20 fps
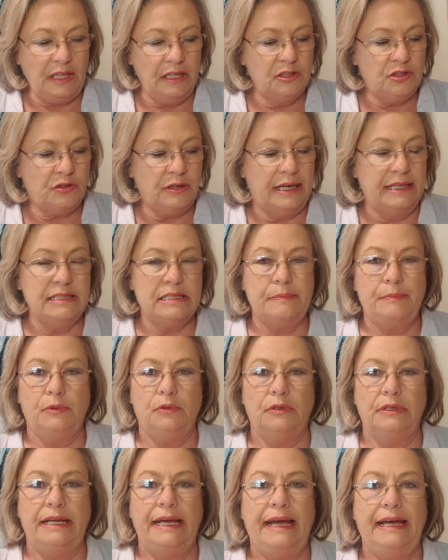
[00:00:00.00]

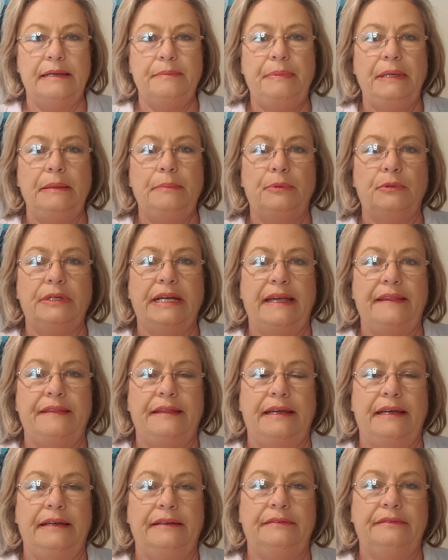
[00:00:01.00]
Transport. How do people get
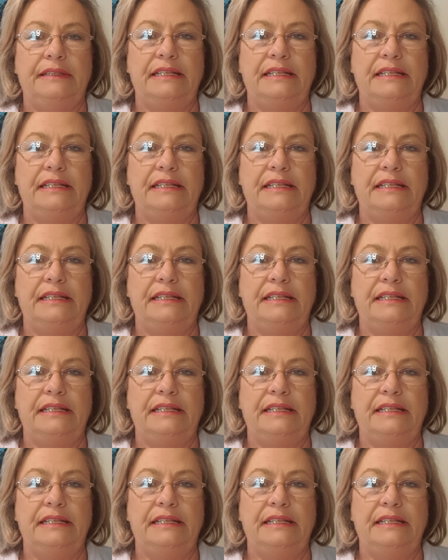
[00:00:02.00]
there?